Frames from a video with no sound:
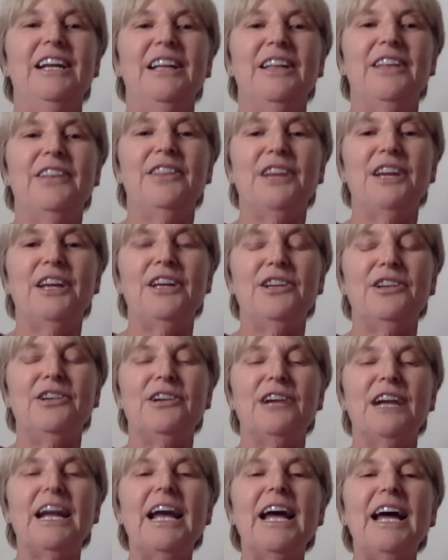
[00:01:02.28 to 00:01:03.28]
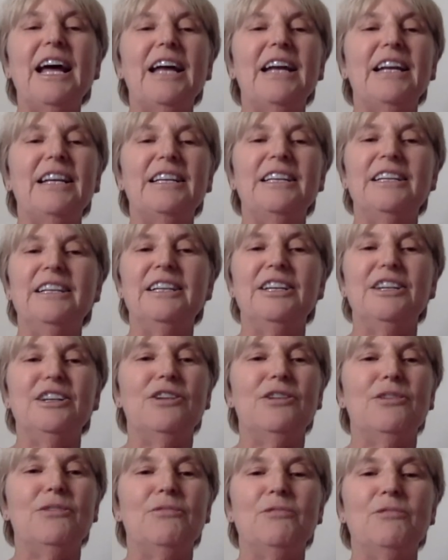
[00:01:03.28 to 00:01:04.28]
that your head, you
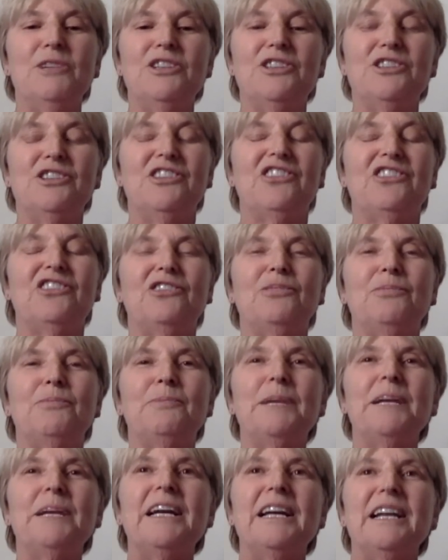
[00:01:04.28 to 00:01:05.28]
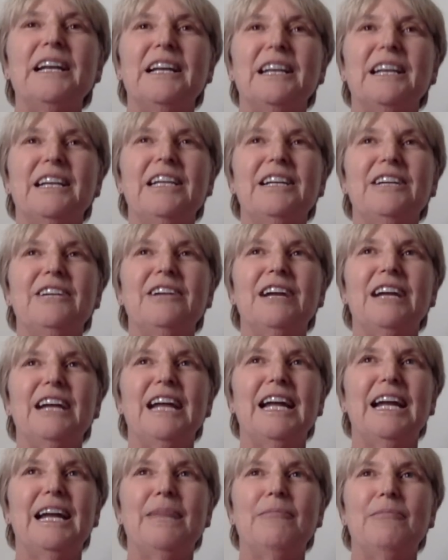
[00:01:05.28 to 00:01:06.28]
know, would just spin. And here I
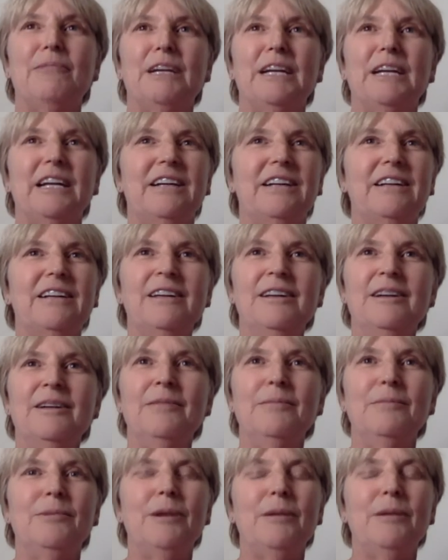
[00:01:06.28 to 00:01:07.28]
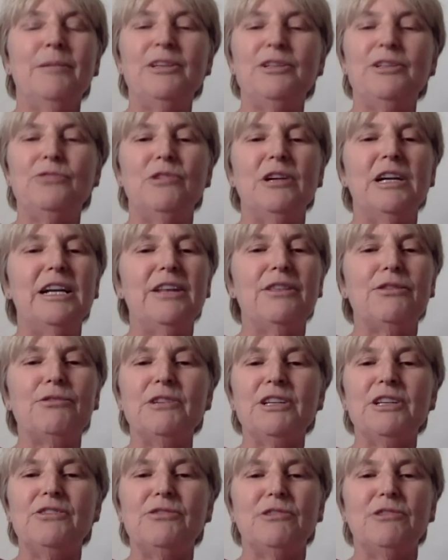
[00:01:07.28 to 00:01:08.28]
am, like, probably
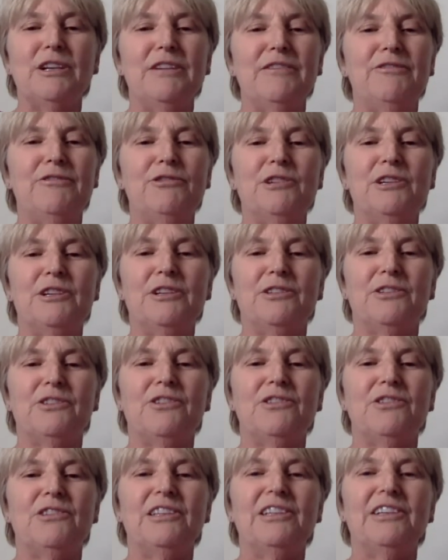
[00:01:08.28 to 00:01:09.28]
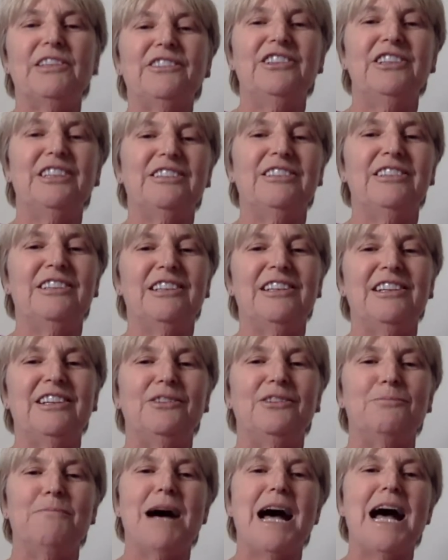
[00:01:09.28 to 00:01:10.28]
23, 24 years old, listening to
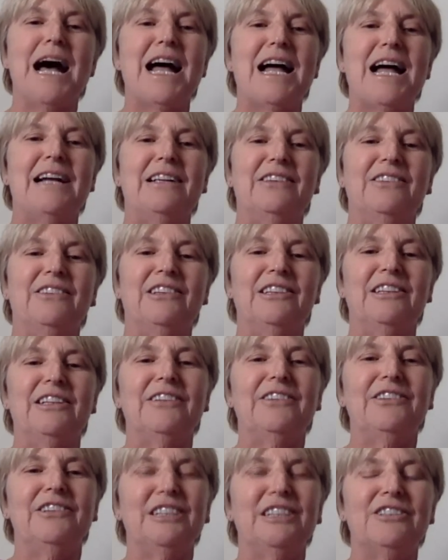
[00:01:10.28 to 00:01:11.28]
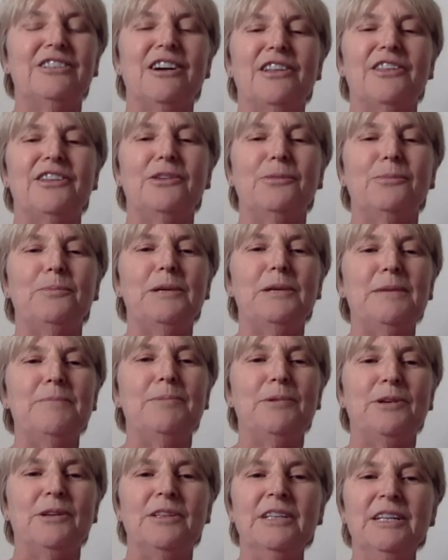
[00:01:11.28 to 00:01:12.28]
these minds and listening to all these
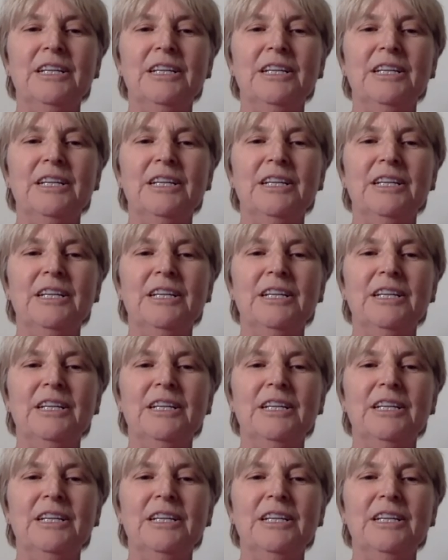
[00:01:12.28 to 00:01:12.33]
people.